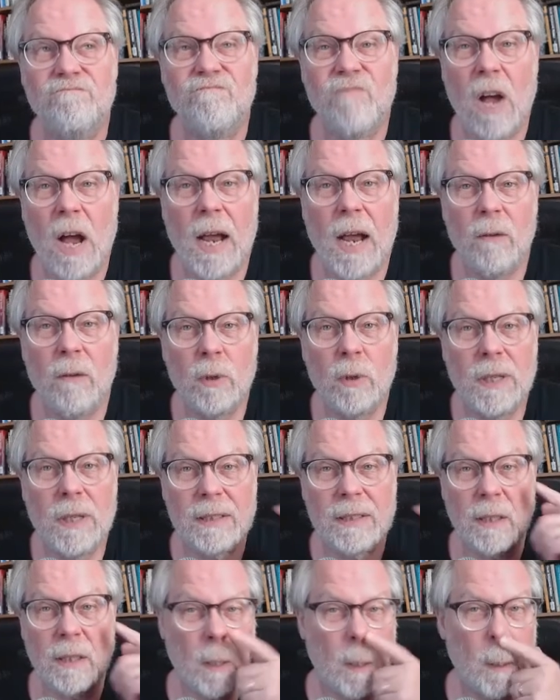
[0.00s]
I would like
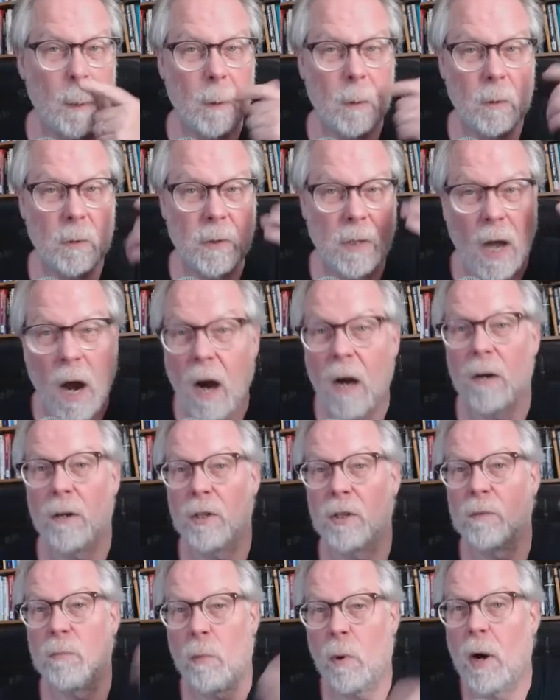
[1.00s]
to call those the
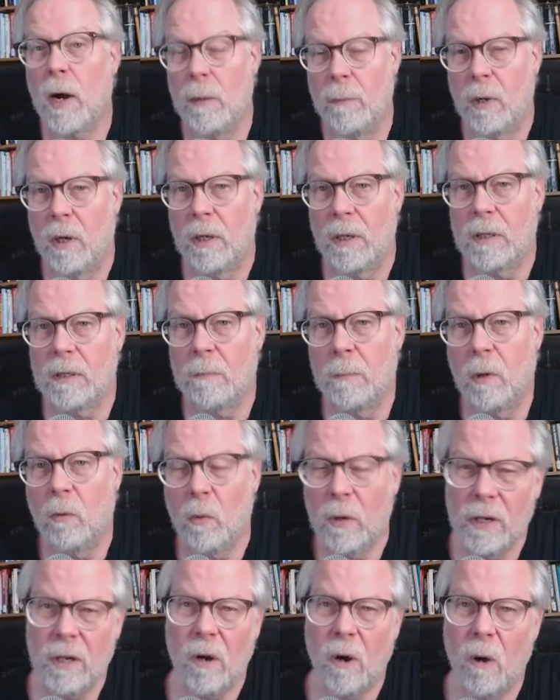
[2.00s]
artist primaries. But
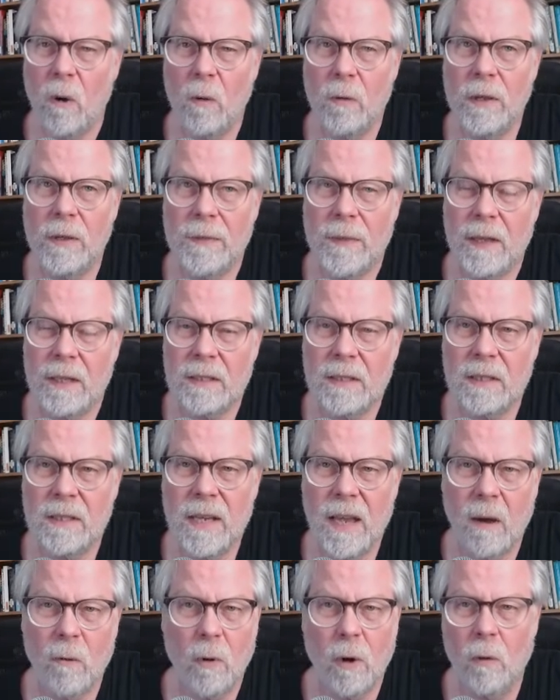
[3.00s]
we know that that's
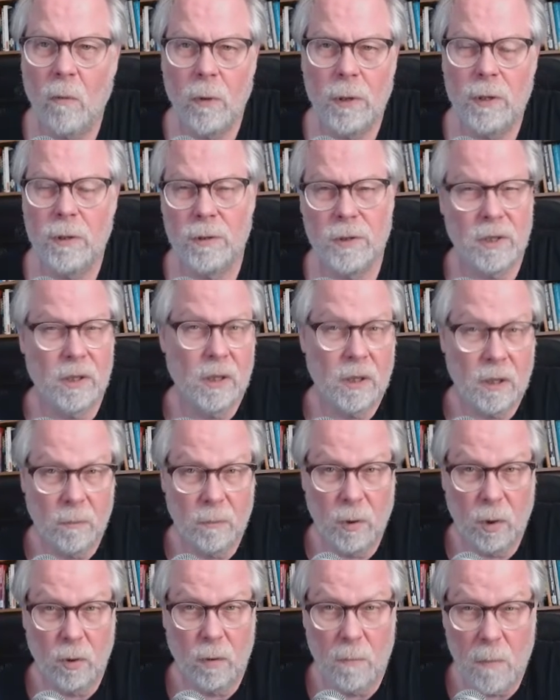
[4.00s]
not what we use in a
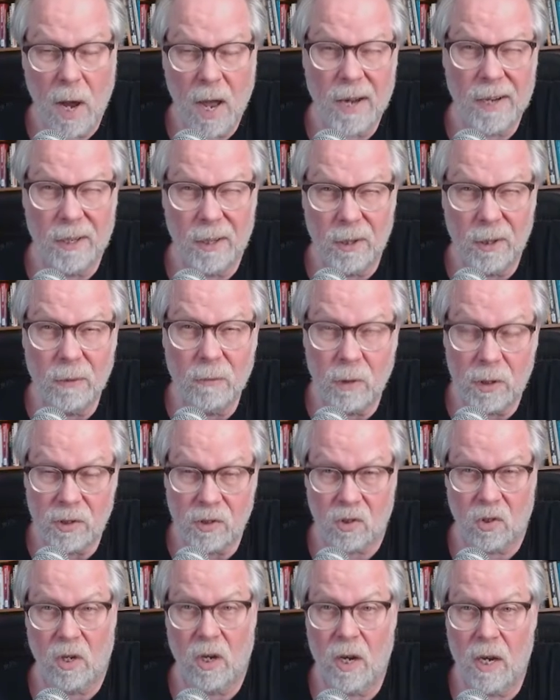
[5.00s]
computer monitor. We
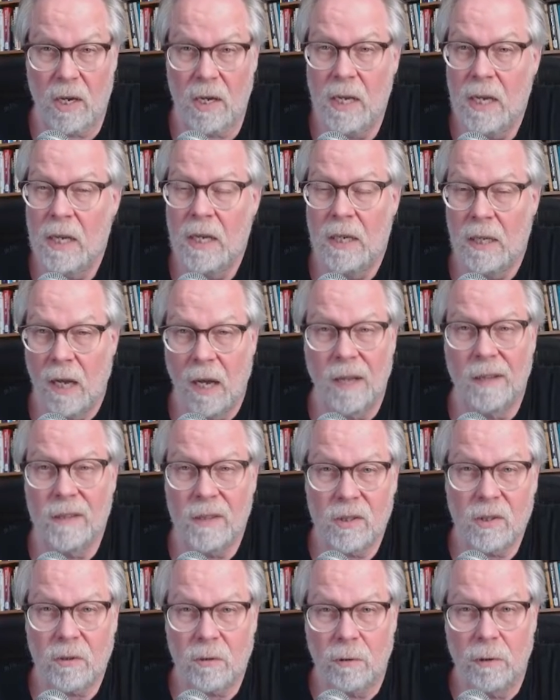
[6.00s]
saw on the
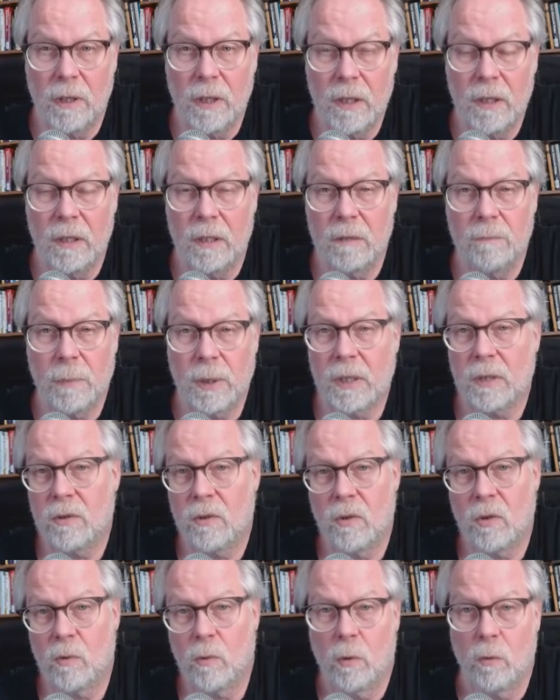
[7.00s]
screen that
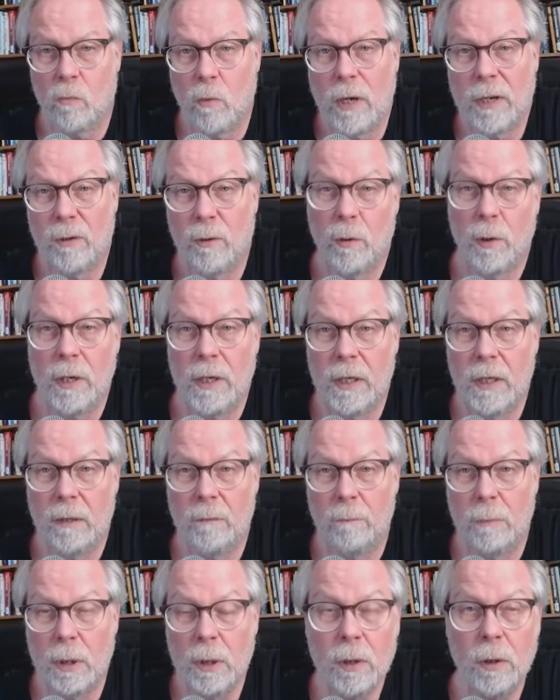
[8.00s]
pixels were red, green,
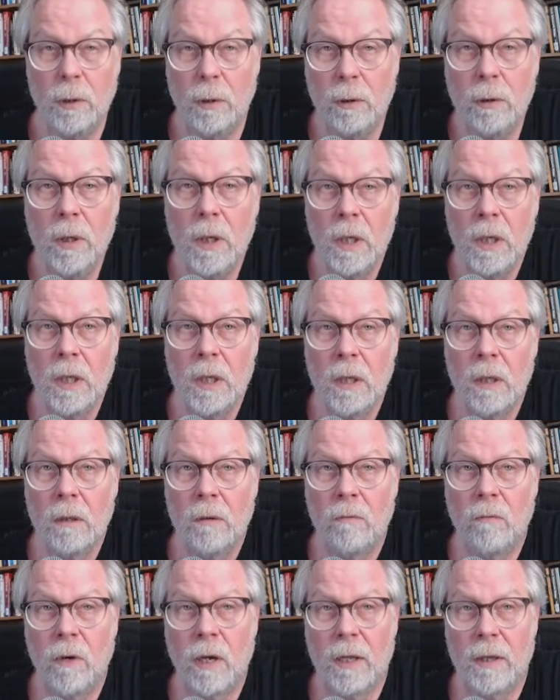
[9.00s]
and blue
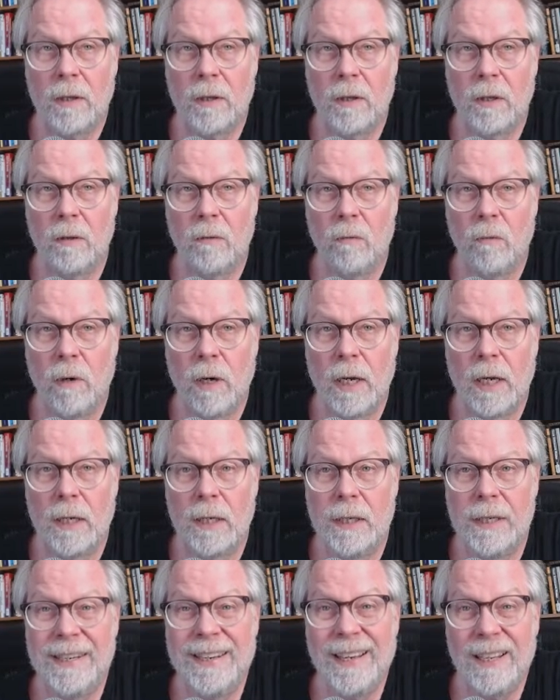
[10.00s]
rather than red,
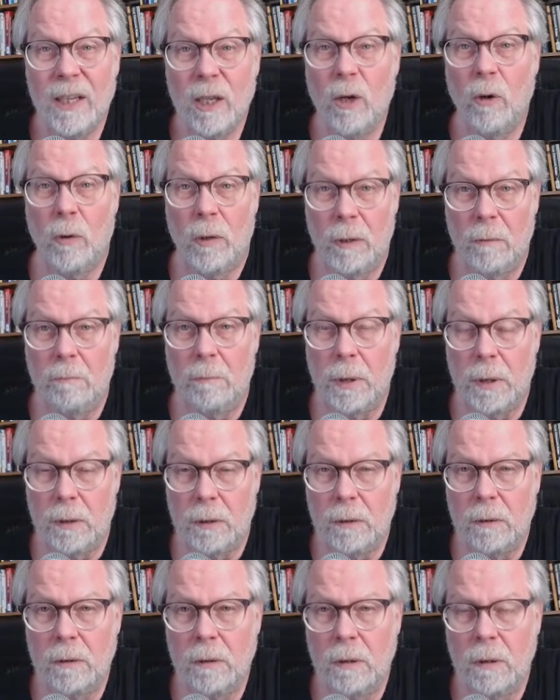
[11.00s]
yellow, and
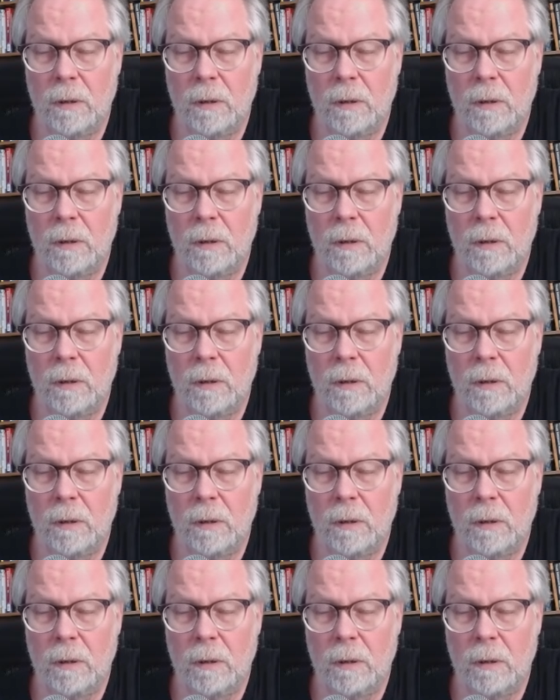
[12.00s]
blue.